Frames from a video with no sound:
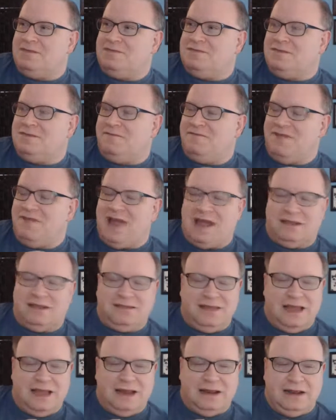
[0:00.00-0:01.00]
the fact
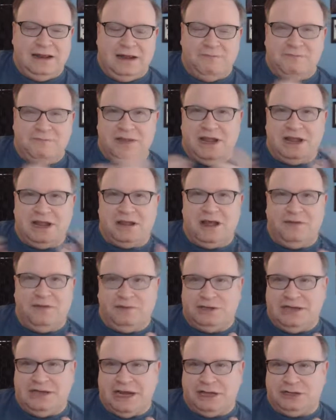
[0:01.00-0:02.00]
that I'm being
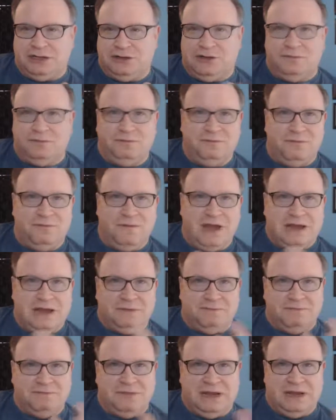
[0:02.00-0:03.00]
confrontational might
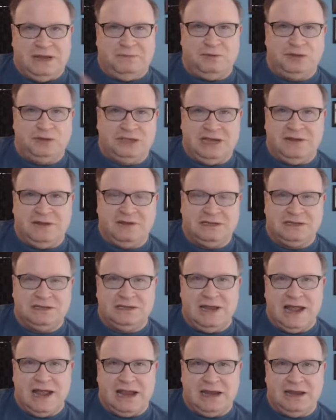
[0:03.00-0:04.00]
be perceived as
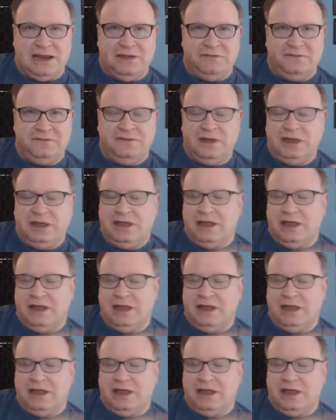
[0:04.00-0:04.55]
negative.